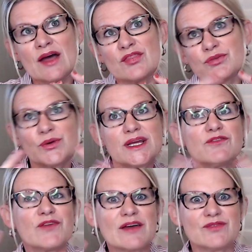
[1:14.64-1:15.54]
3 to
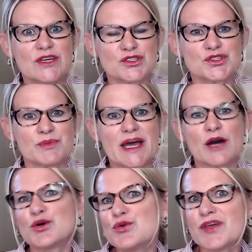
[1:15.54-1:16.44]
5 years from now,
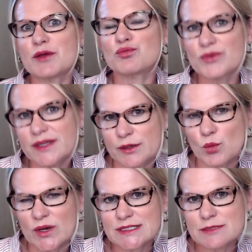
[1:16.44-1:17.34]
who they really want
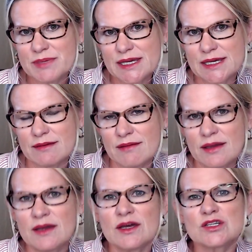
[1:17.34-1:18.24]
to be.
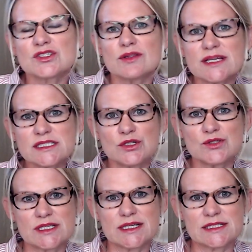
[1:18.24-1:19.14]
So let's use an
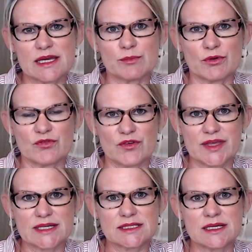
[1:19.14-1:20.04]
example for
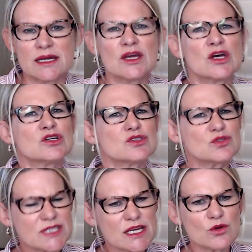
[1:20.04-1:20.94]
this. So
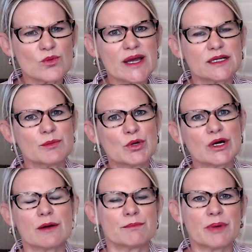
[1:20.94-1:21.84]
say you're writing a book
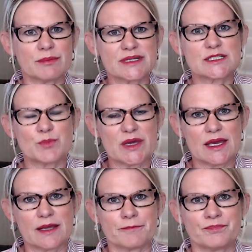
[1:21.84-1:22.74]
on public speaking,
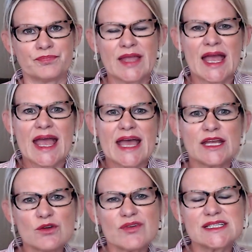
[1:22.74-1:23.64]
and
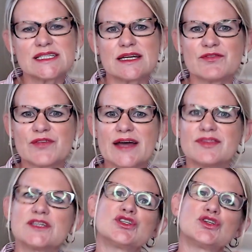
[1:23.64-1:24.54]
you've identified
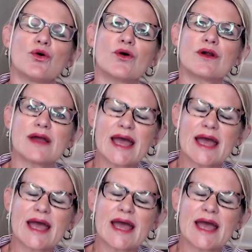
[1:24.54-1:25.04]
that your